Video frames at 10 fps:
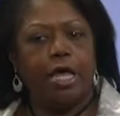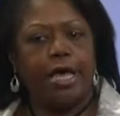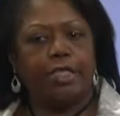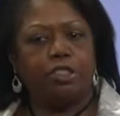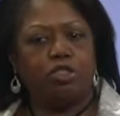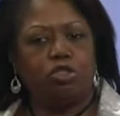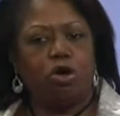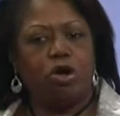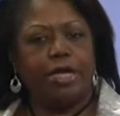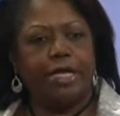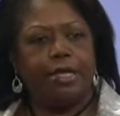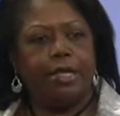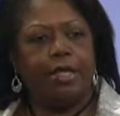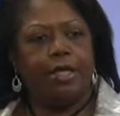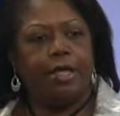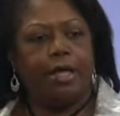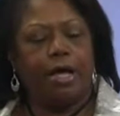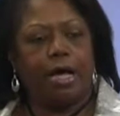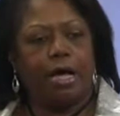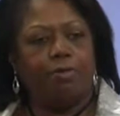has started
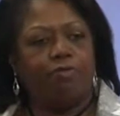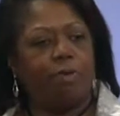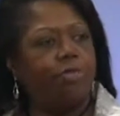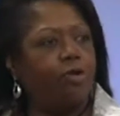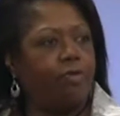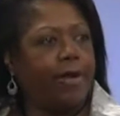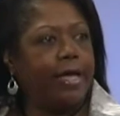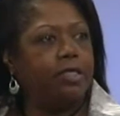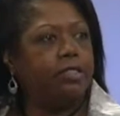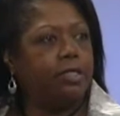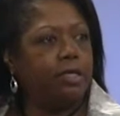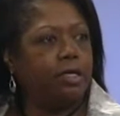from the ground